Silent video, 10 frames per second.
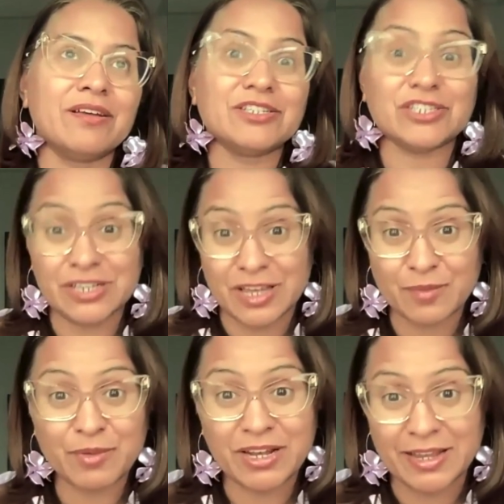She
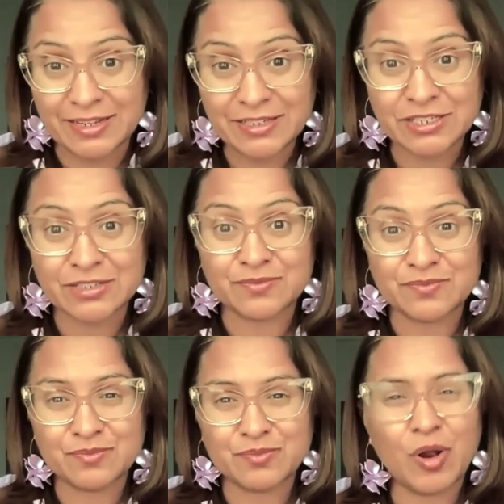came in late,
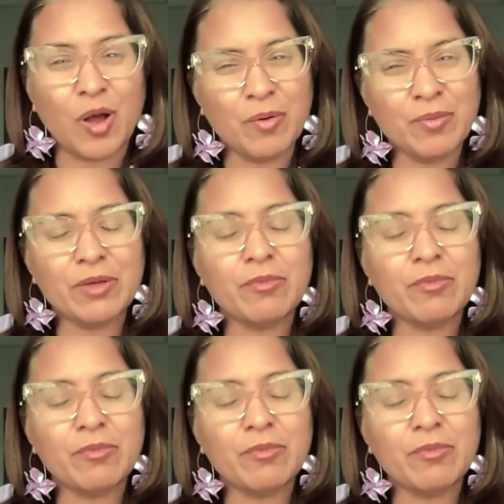probably